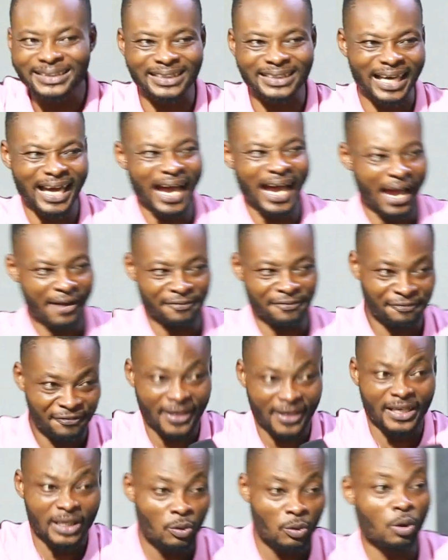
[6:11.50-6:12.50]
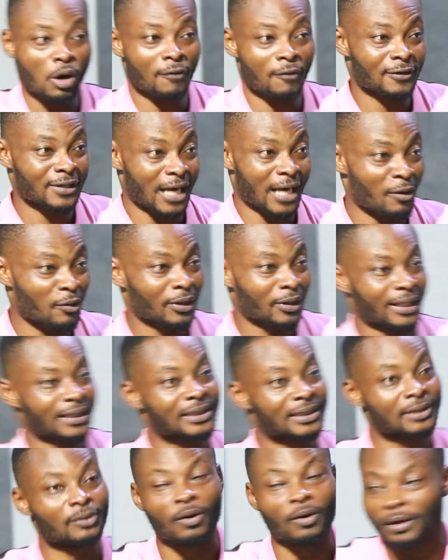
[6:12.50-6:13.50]
That is a funny way of
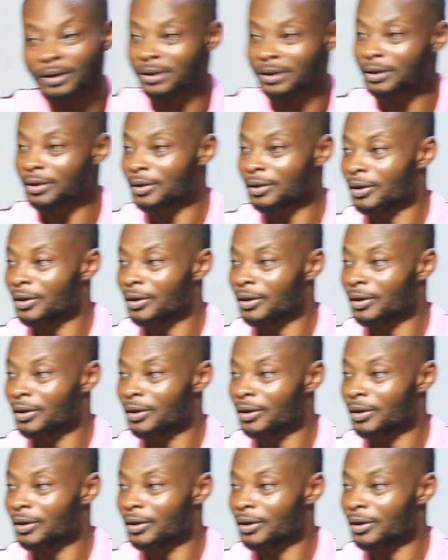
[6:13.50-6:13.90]
calculating what